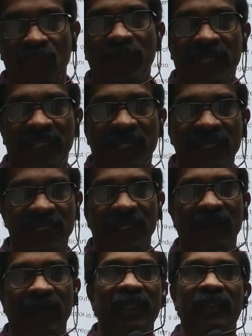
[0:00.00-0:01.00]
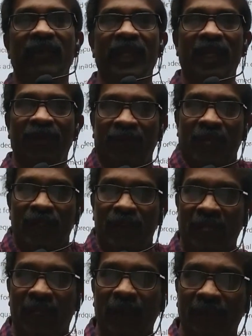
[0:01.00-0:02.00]
sessions, it is very difficult to
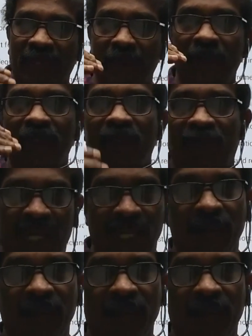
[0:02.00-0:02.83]
get that much of time